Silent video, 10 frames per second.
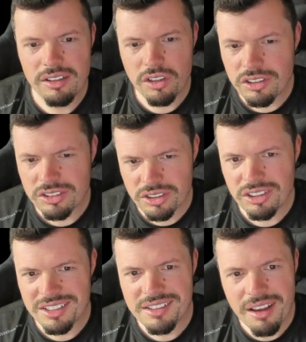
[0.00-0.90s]
So you've still
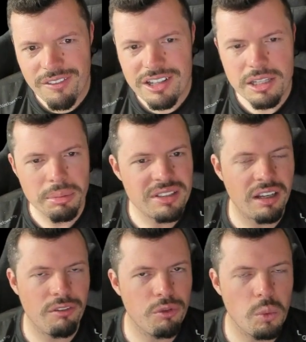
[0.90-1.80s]
got
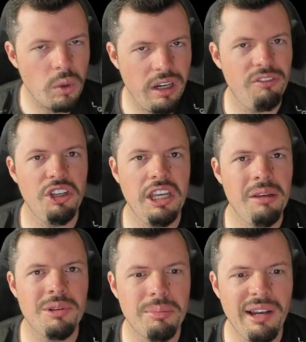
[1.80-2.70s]
70% for whatever
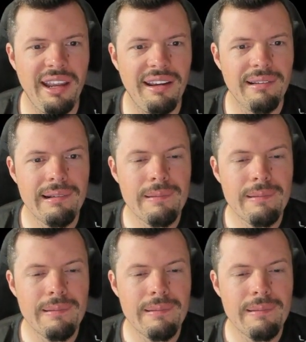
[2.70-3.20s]
game you're playing.